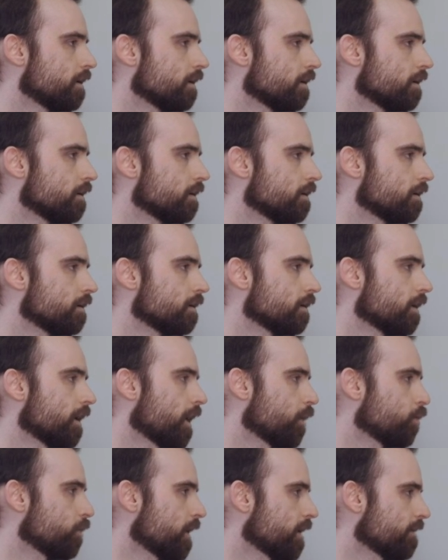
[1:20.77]

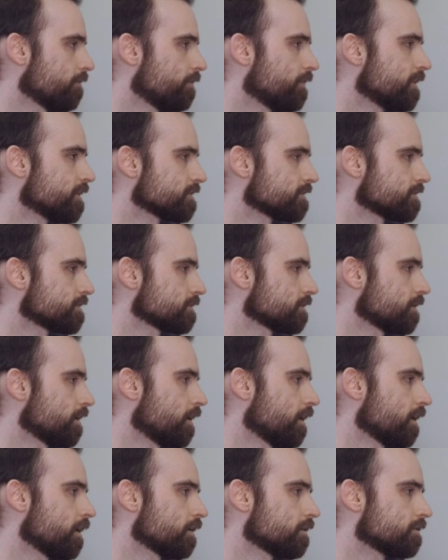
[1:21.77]
I would have this,
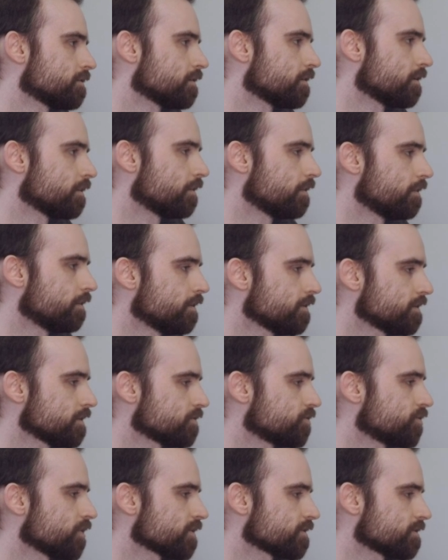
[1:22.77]
and this is
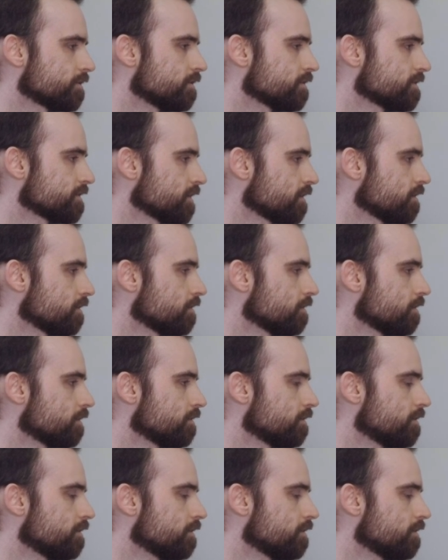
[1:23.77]
just the same.